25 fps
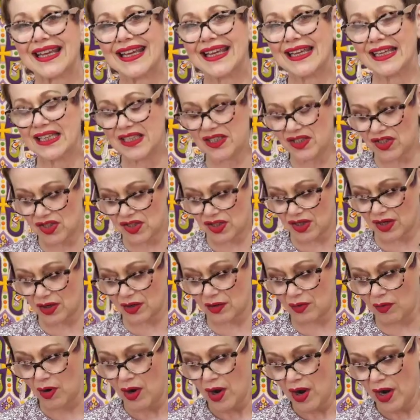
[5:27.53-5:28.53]

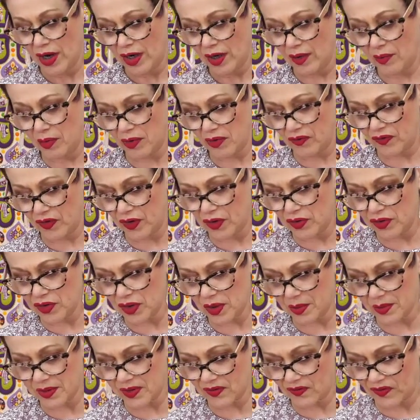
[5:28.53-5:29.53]
into, you put a few
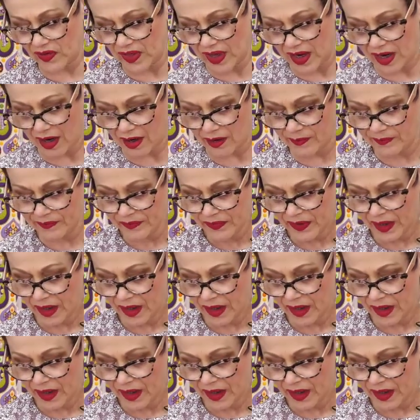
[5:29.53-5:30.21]
drops of that